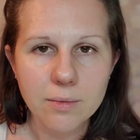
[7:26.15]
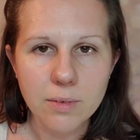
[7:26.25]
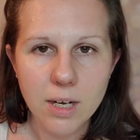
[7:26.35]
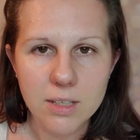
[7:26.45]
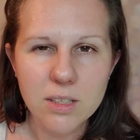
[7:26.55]

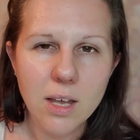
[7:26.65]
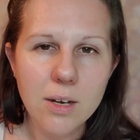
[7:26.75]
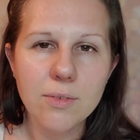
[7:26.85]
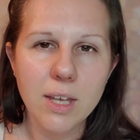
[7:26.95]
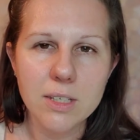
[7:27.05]
And it's kind
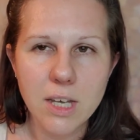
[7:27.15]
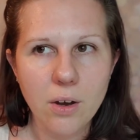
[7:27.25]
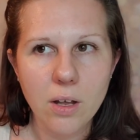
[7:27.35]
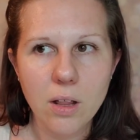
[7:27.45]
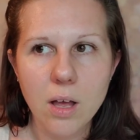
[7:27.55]
of like
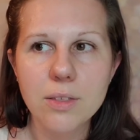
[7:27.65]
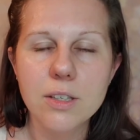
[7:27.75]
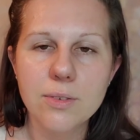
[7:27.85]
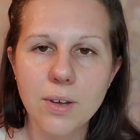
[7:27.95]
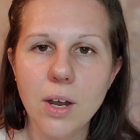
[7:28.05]
terry cloth.
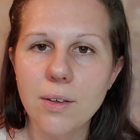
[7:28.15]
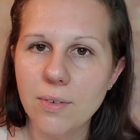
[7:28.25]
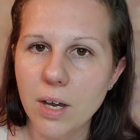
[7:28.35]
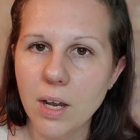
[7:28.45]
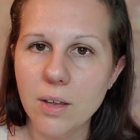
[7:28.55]
It's very,
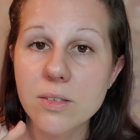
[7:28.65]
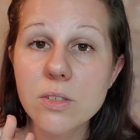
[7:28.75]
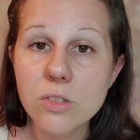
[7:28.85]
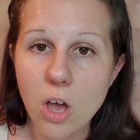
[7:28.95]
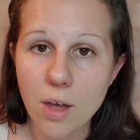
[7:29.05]
very
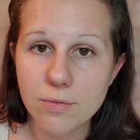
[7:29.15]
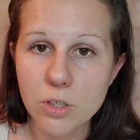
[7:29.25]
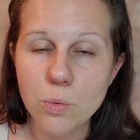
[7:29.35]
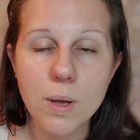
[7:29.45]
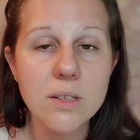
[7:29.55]
soft.
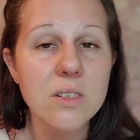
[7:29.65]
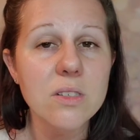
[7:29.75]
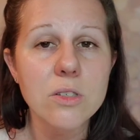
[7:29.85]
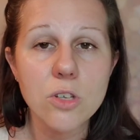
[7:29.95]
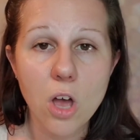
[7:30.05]
You want
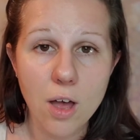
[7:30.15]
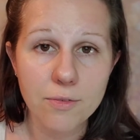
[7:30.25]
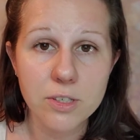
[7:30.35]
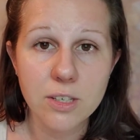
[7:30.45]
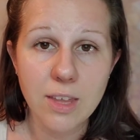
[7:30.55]

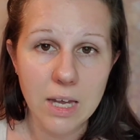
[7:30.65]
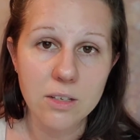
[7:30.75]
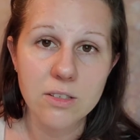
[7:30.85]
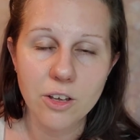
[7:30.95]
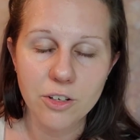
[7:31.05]
soft
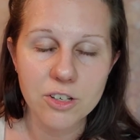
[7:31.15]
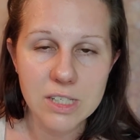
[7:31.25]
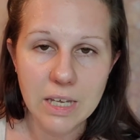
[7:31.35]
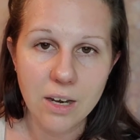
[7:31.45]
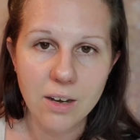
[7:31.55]
things on your
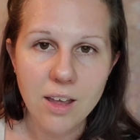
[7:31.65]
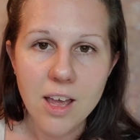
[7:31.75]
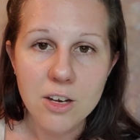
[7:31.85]
skin.